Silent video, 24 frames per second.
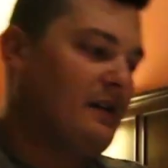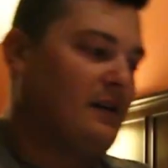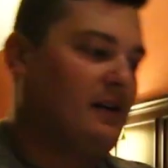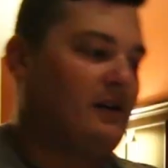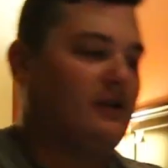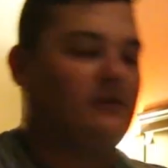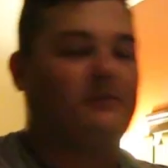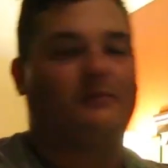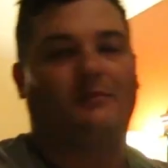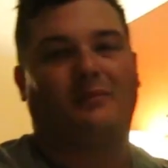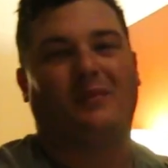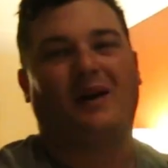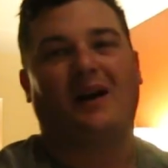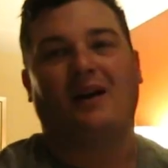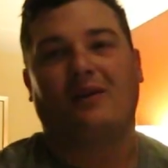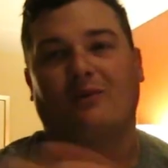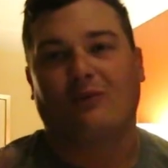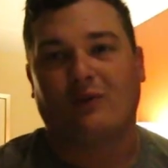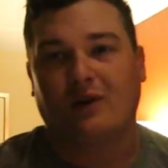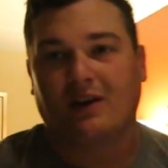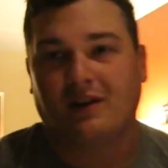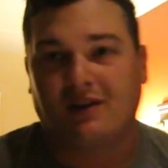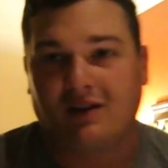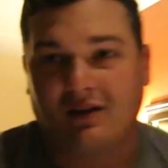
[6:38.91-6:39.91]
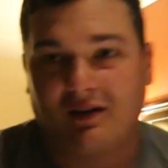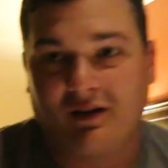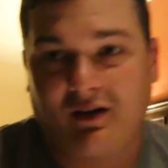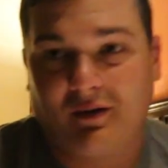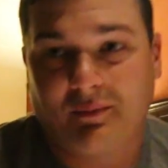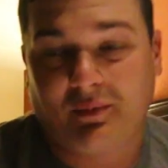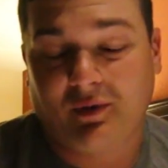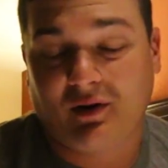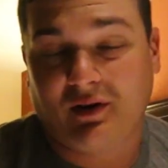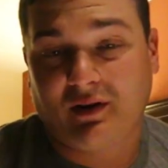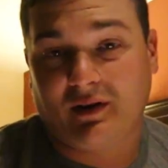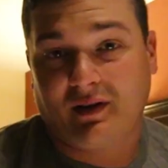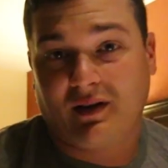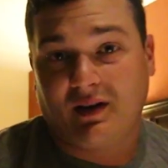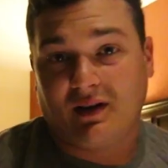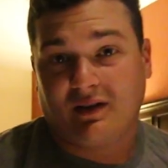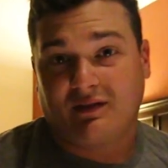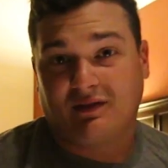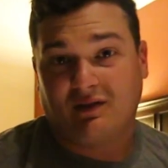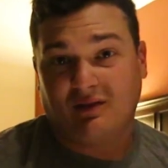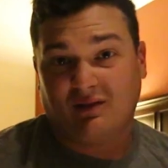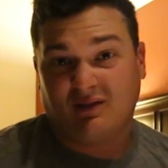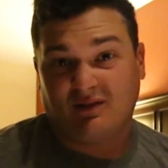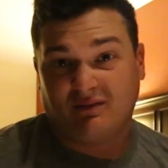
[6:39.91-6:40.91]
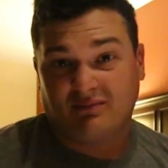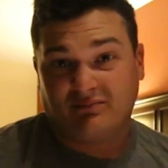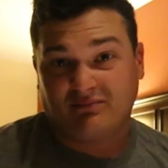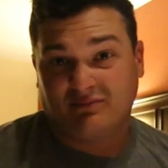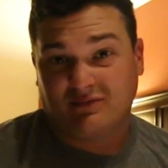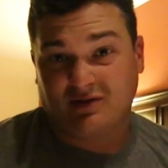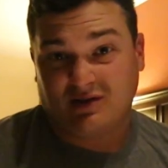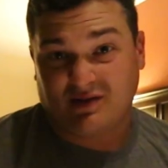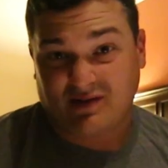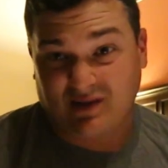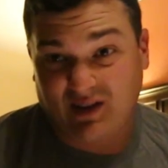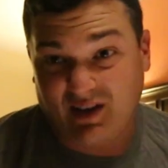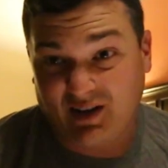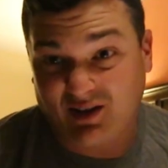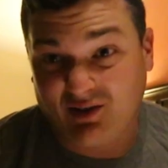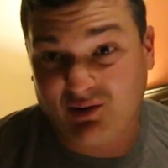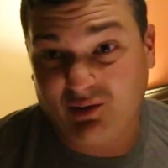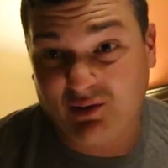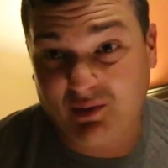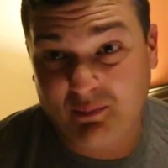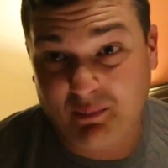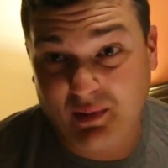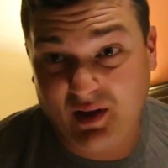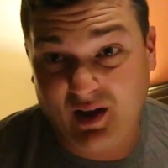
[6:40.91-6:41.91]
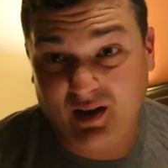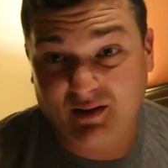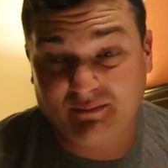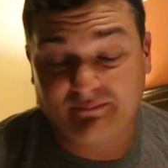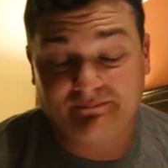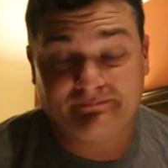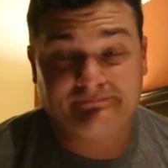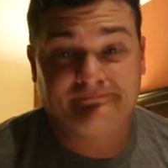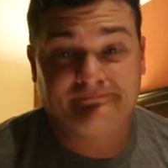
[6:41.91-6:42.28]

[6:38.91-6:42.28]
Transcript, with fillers: I don't mind waking up early. I still just like going to bed.